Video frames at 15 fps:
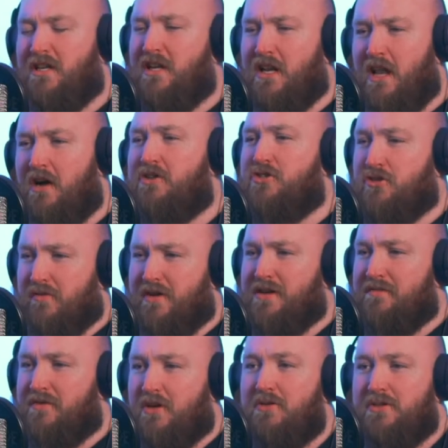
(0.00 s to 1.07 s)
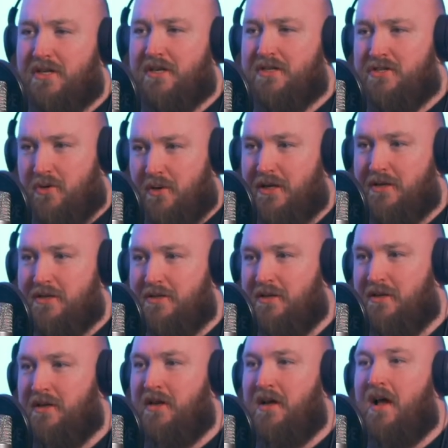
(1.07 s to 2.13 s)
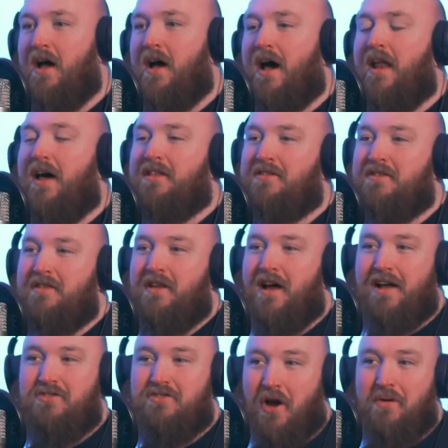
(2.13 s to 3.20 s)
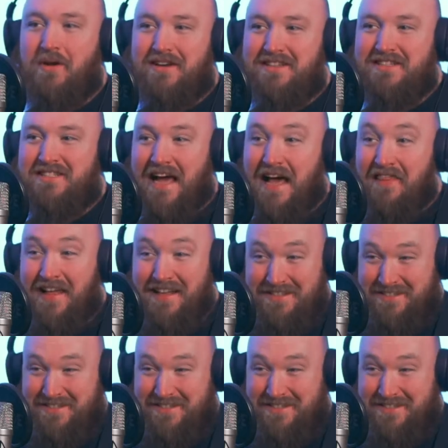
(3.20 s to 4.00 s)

luxury of using a toilet, and I I don't understand that